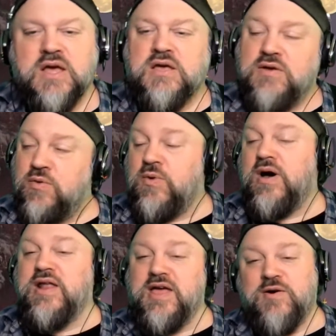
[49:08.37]
If
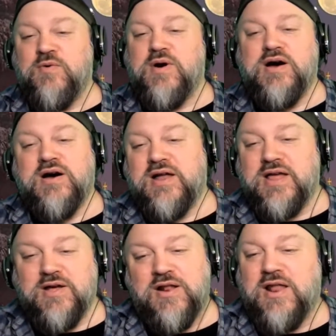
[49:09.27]
1 and 1
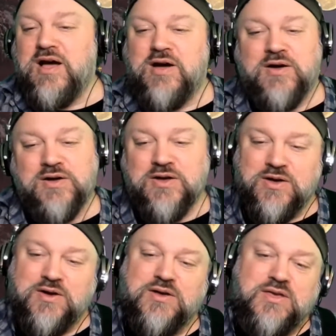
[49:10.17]
and
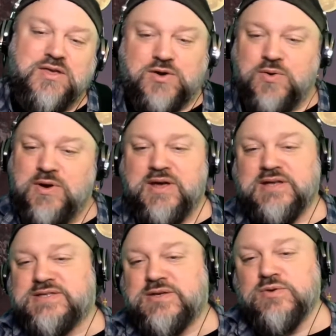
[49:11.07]
longer
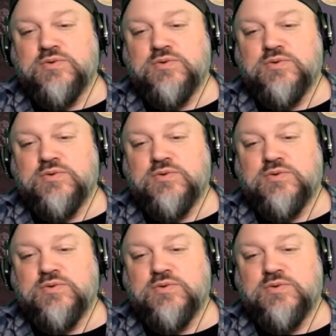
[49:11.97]
equate to,